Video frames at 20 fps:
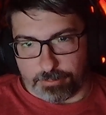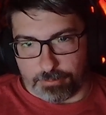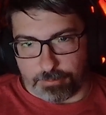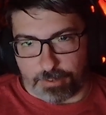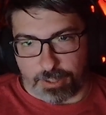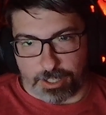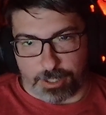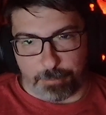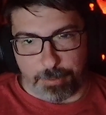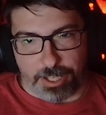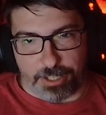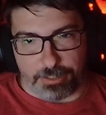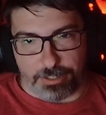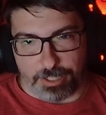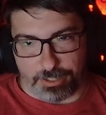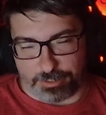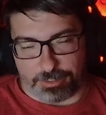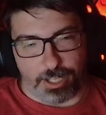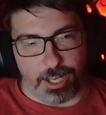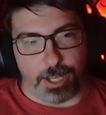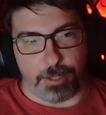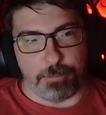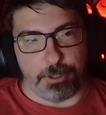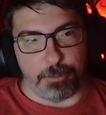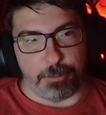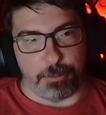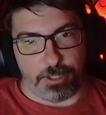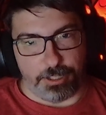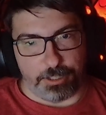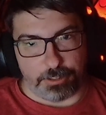Think about next time
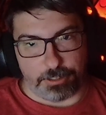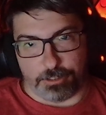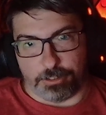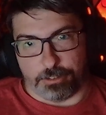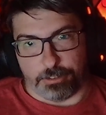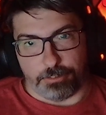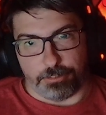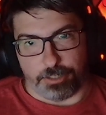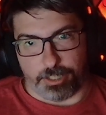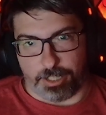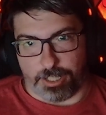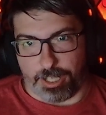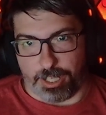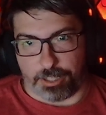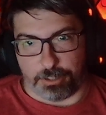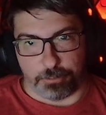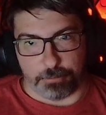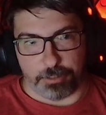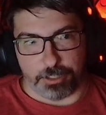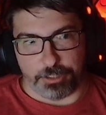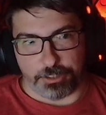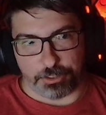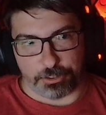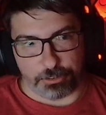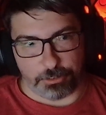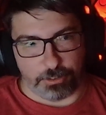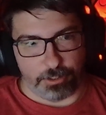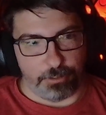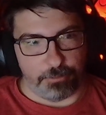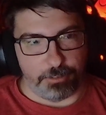you're playing through the Halo Reach
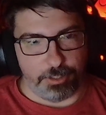story,